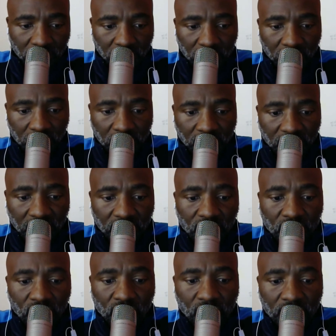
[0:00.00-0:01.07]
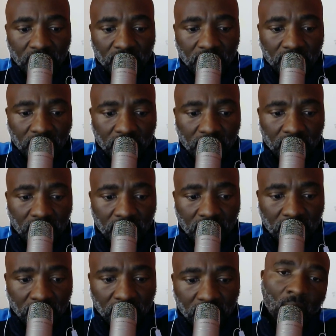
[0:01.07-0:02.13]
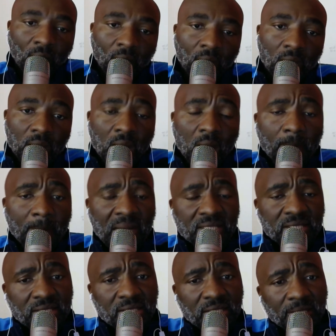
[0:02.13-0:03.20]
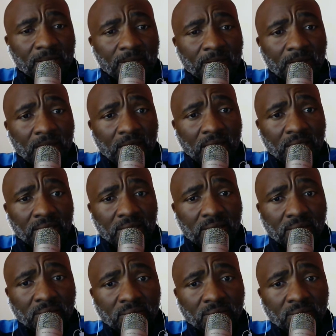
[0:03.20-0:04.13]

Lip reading: let me get to it. And I must say that